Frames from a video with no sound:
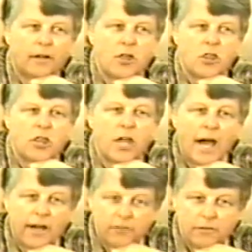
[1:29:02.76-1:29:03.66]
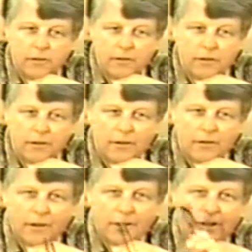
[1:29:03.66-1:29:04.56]
That
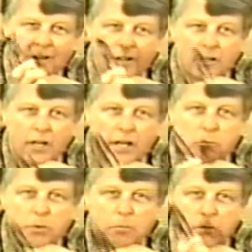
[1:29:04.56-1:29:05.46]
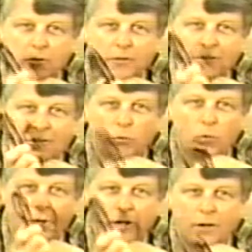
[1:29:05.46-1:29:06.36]
led people to
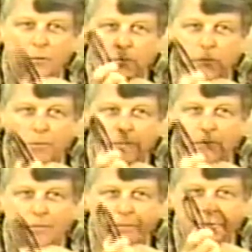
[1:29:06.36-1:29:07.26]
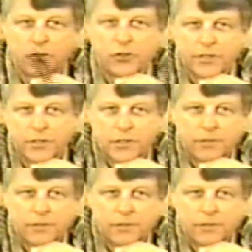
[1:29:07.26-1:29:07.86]
want to come to Jesus.